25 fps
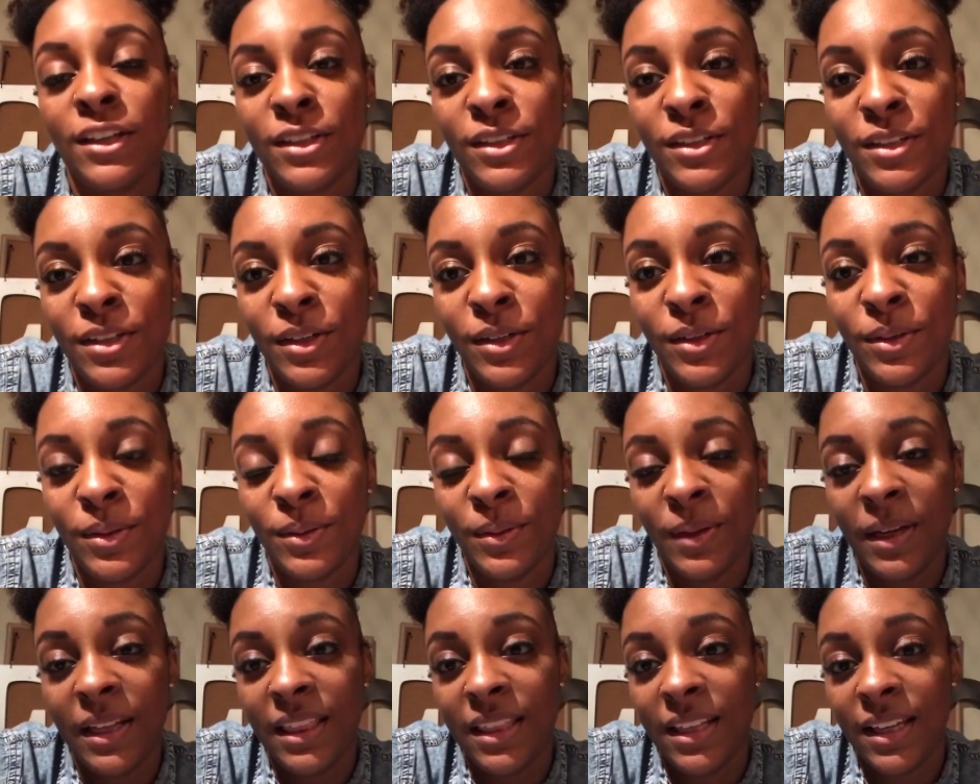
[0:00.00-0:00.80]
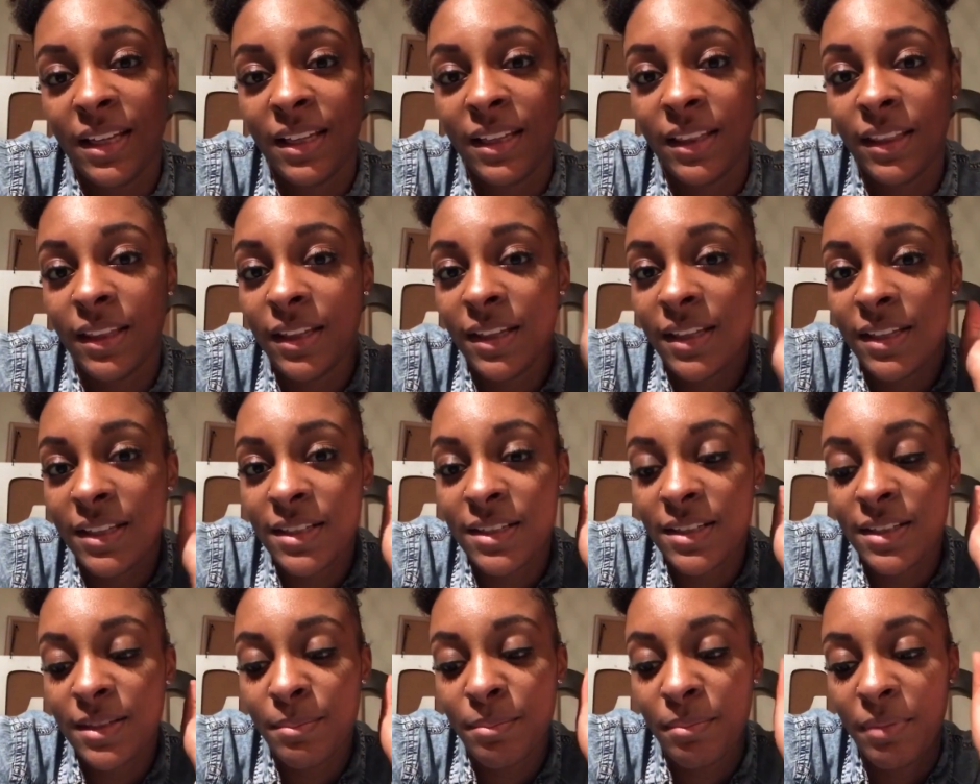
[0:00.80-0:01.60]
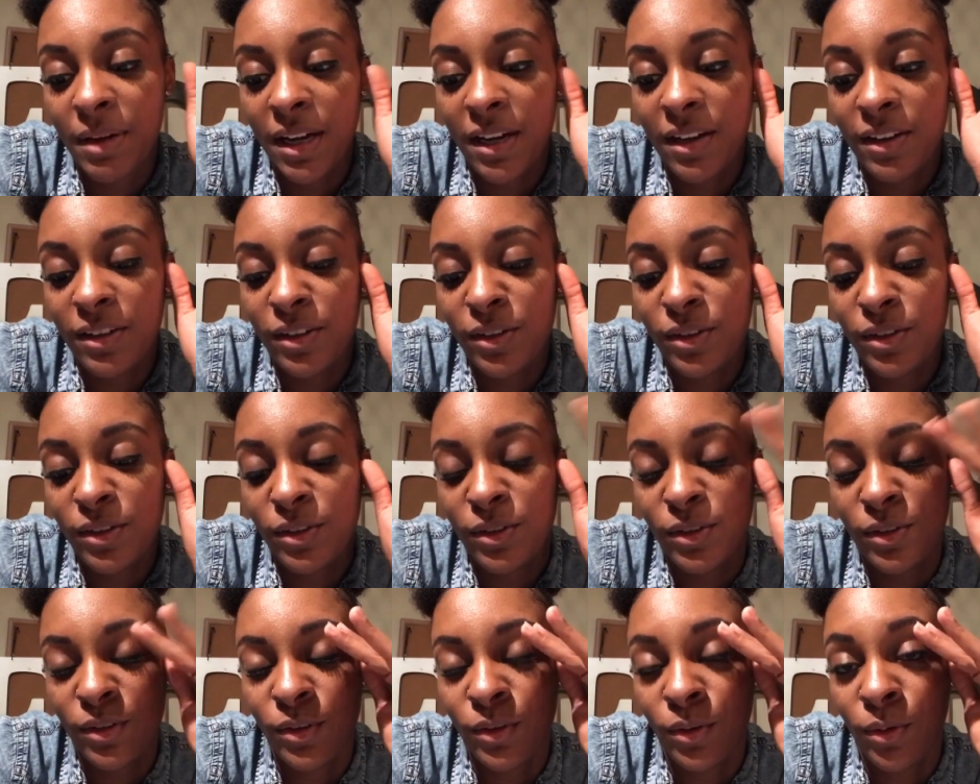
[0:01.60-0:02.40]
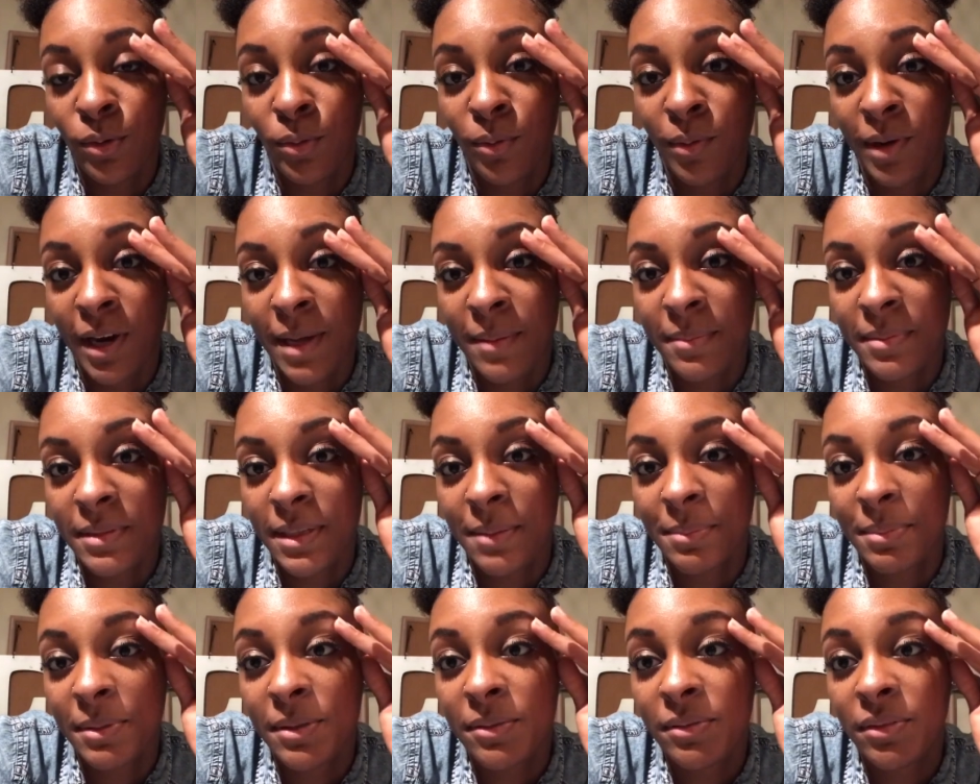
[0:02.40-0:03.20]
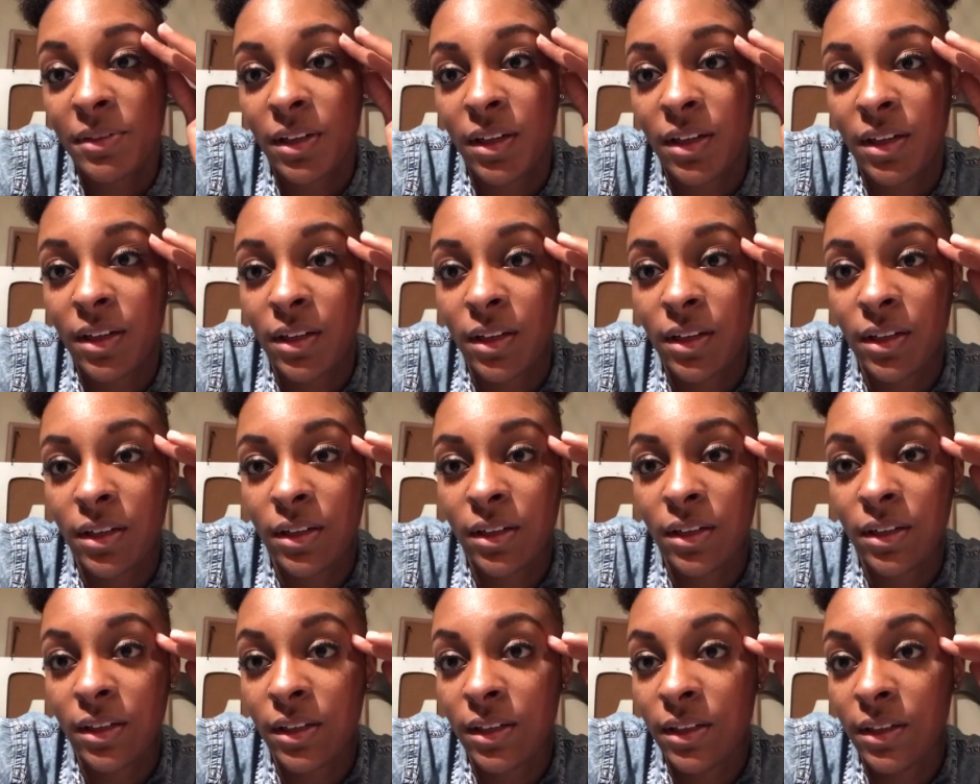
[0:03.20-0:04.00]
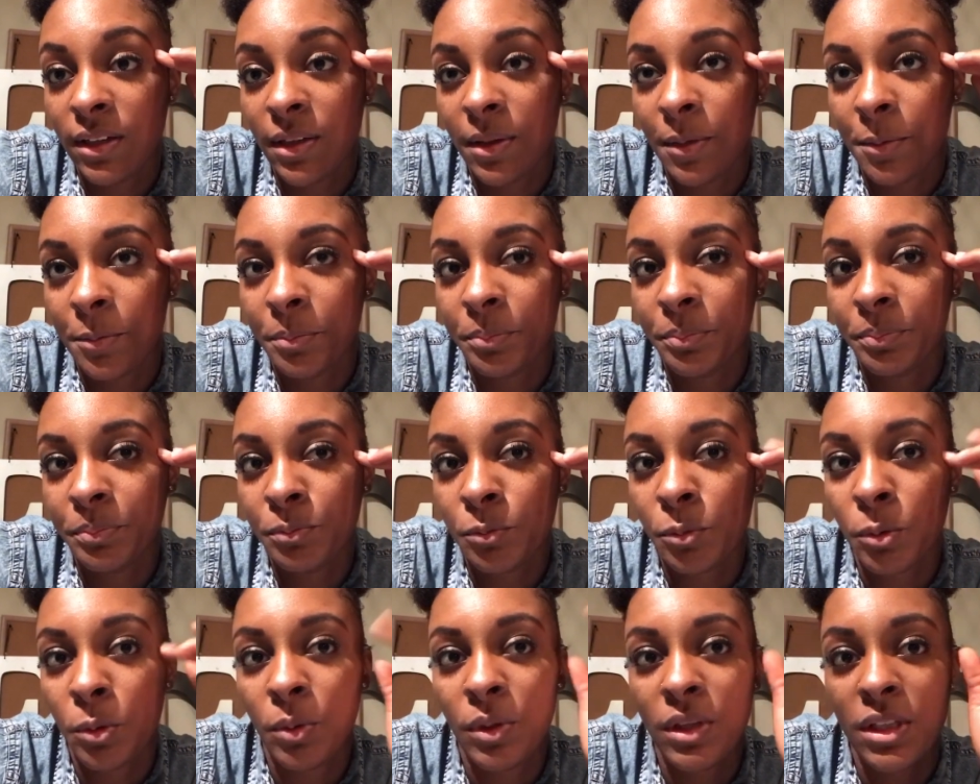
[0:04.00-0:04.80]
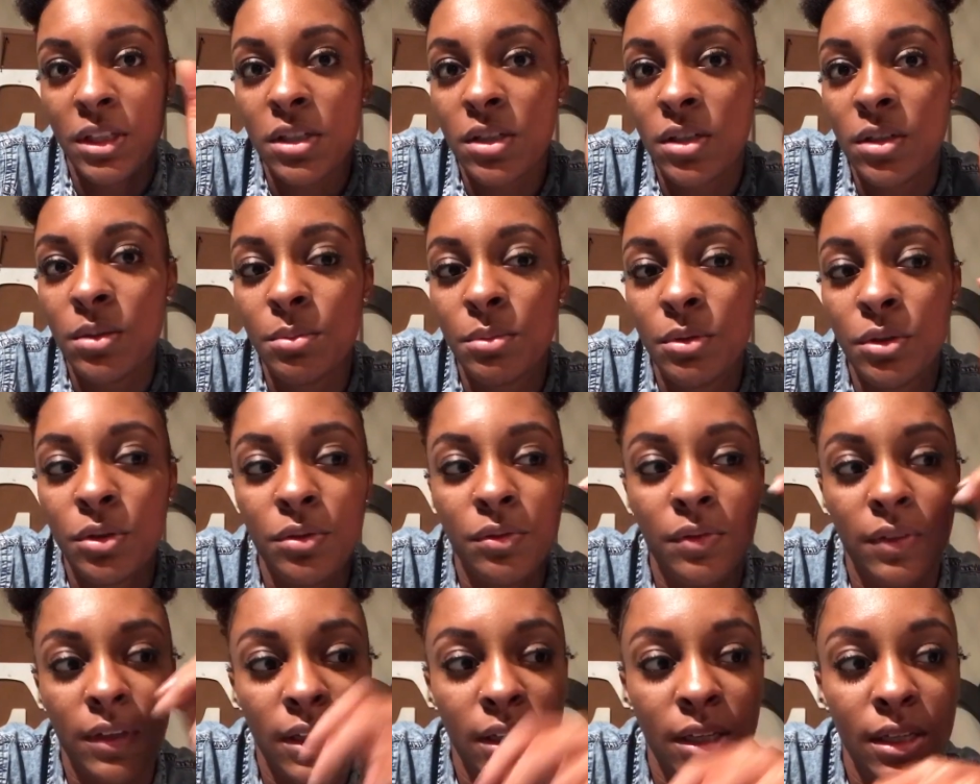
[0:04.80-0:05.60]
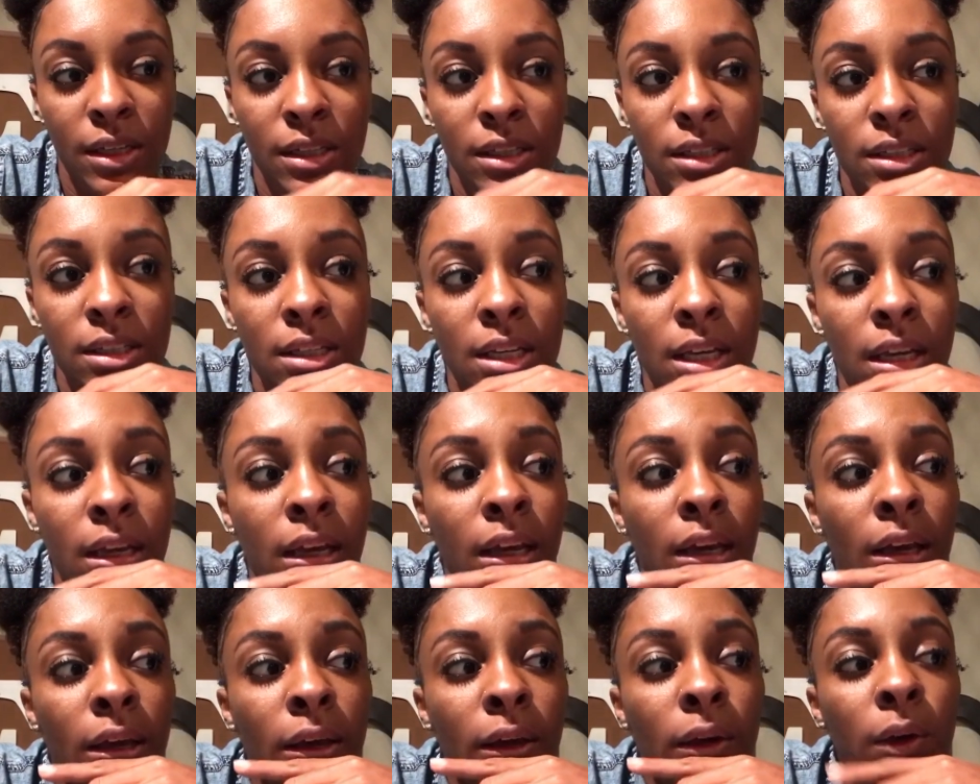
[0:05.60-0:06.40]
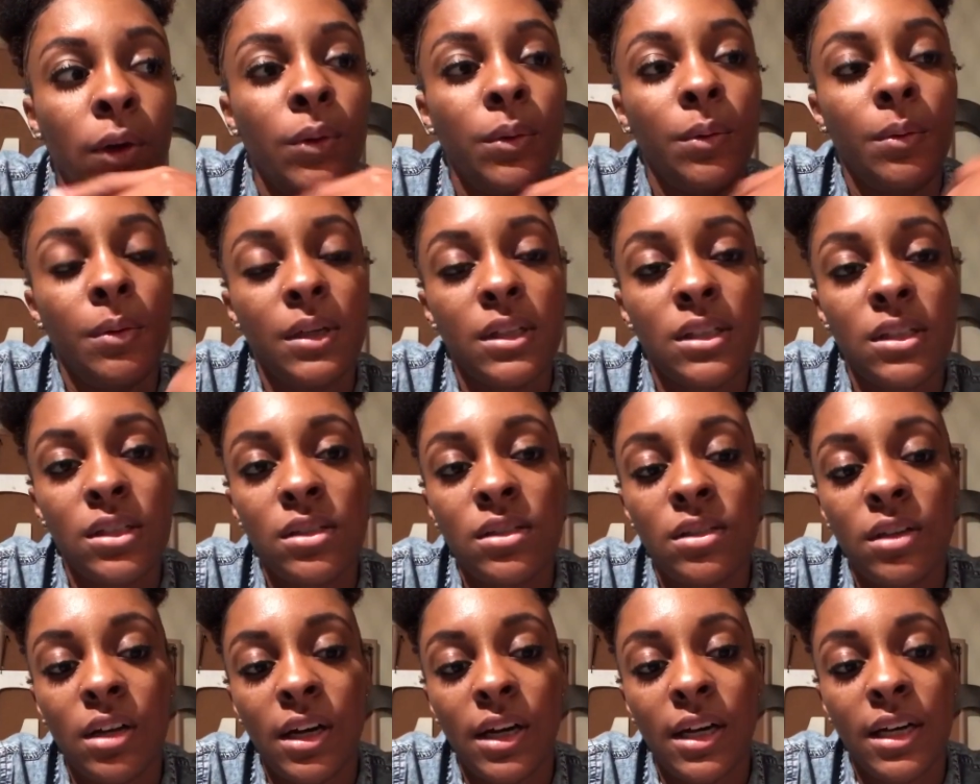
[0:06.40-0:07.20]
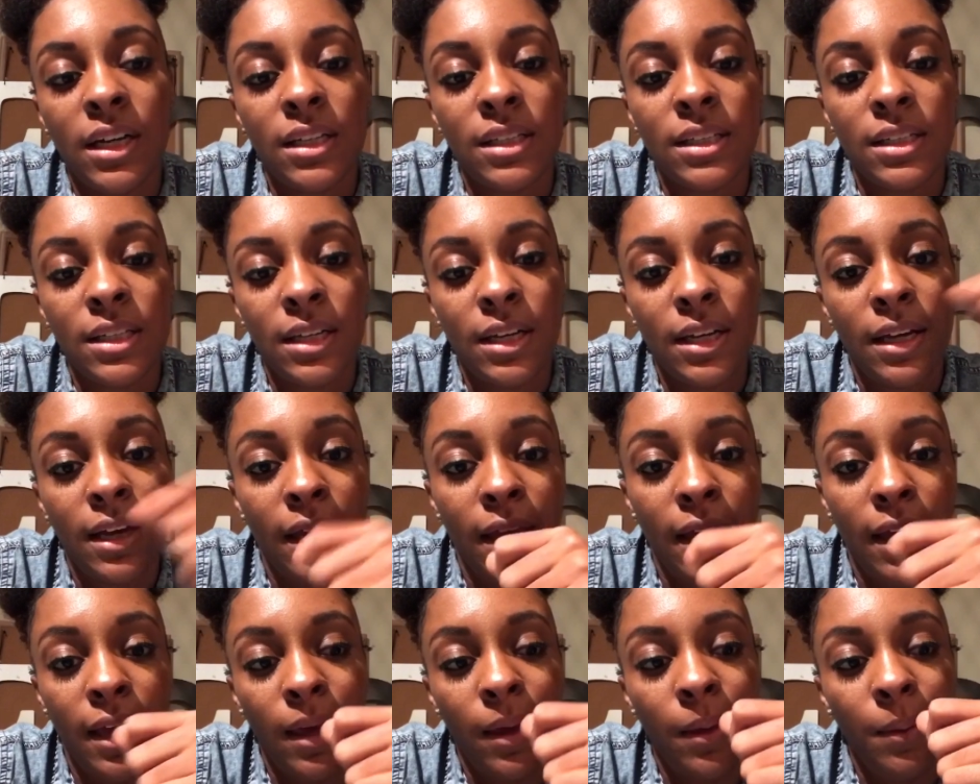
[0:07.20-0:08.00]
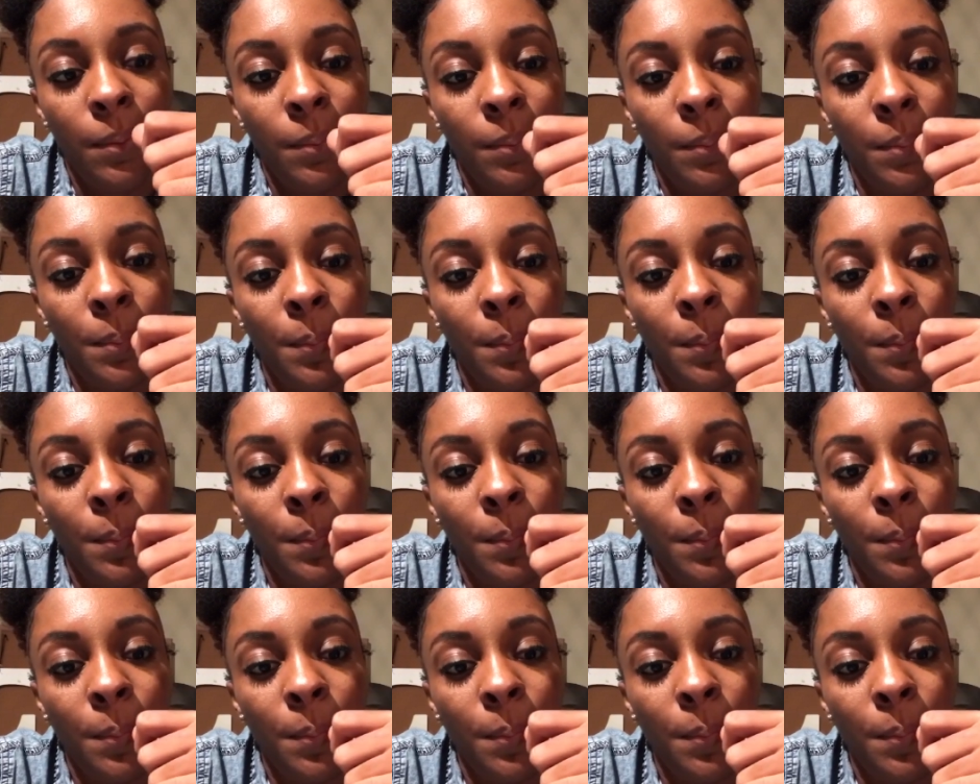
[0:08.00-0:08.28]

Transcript: So I think this about wraps up the vlog. We went to the movies. We went to Target today.